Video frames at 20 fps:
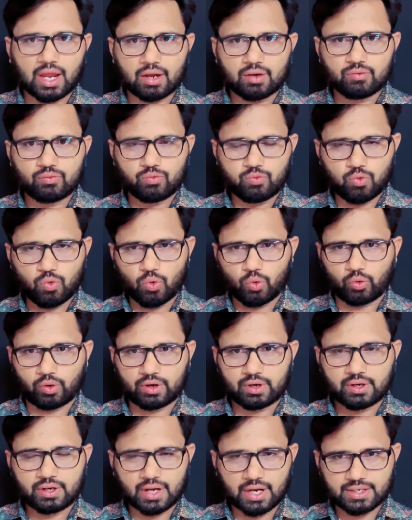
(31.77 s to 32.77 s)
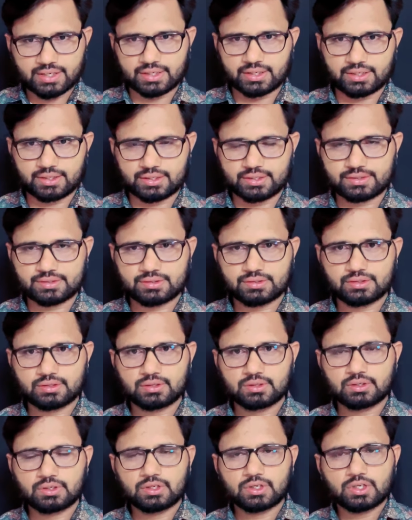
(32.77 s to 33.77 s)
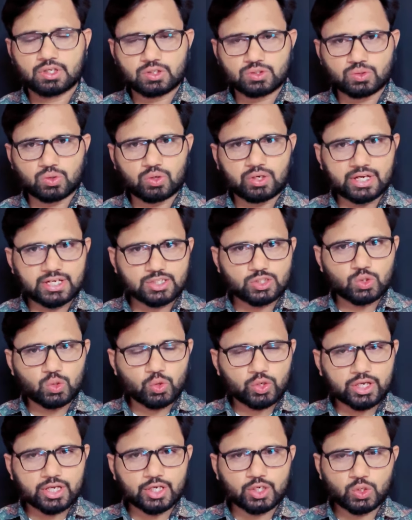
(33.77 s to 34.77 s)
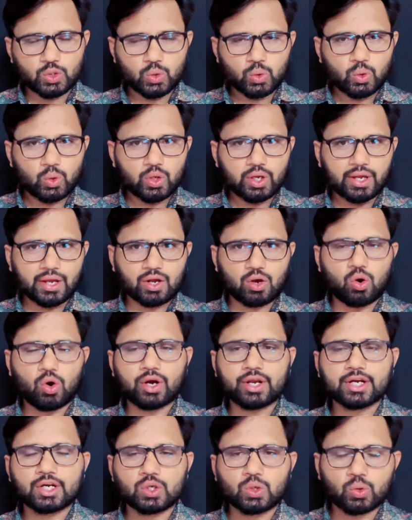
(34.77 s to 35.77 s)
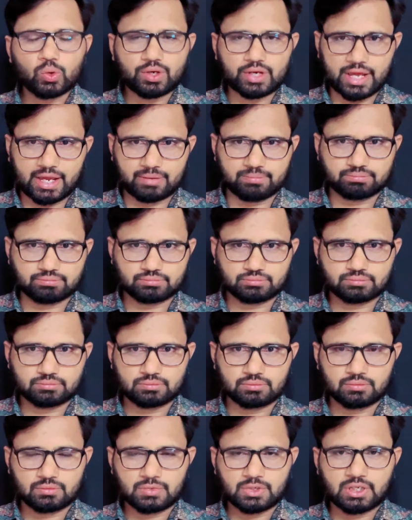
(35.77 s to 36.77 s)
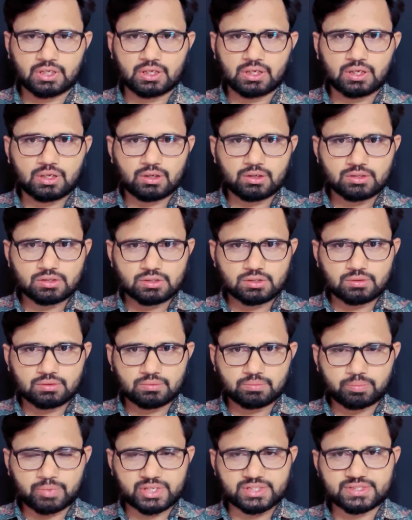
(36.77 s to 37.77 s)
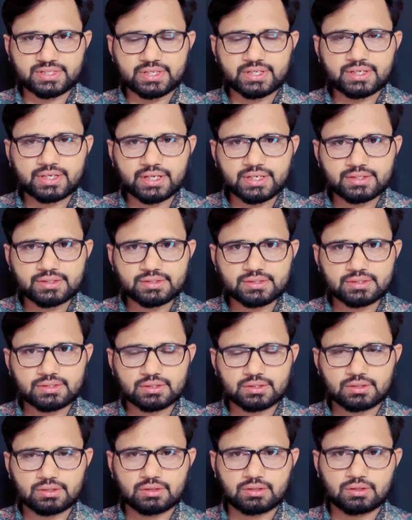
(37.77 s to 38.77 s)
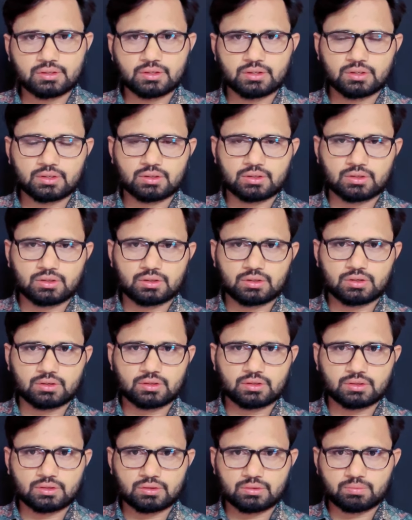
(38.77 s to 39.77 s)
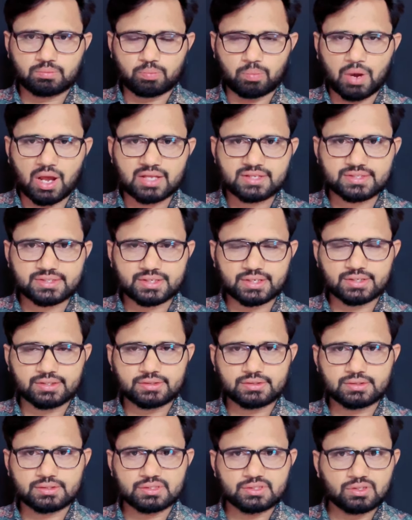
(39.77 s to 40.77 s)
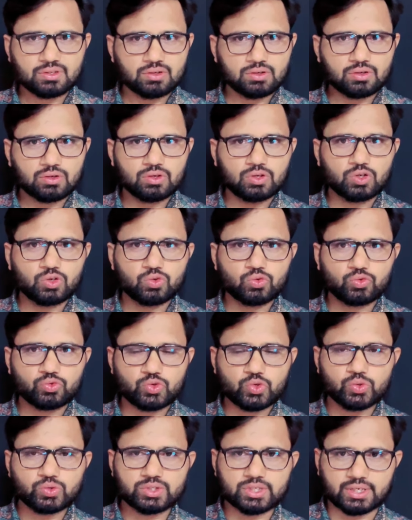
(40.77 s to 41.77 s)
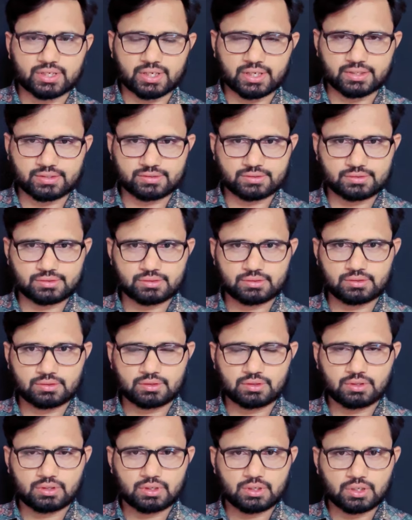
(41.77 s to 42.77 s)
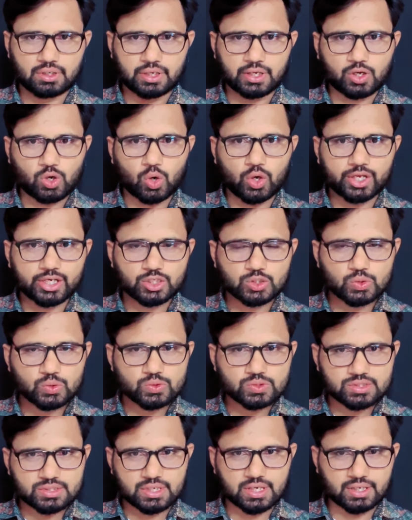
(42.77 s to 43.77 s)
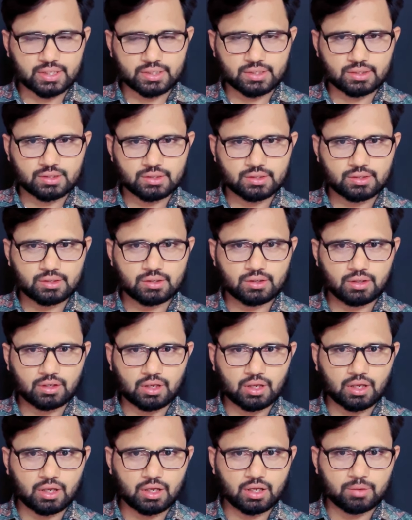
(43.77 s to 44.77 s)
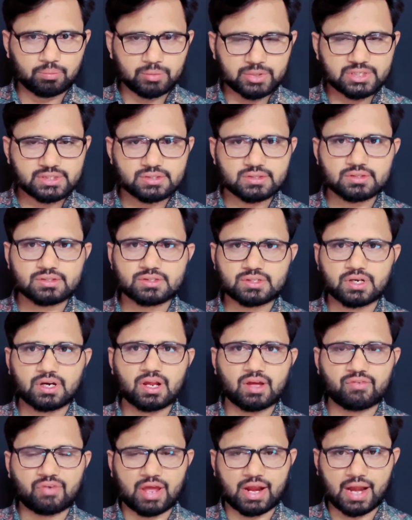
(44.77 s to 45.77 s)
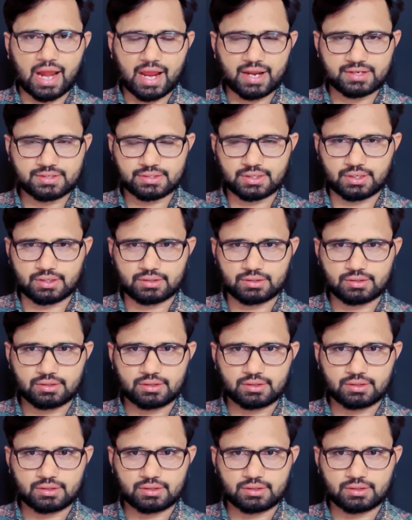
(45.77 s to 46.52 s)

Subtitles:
Four categories. So let's look into according to time. Present tense, past tense, future tense. According to state means state of an action.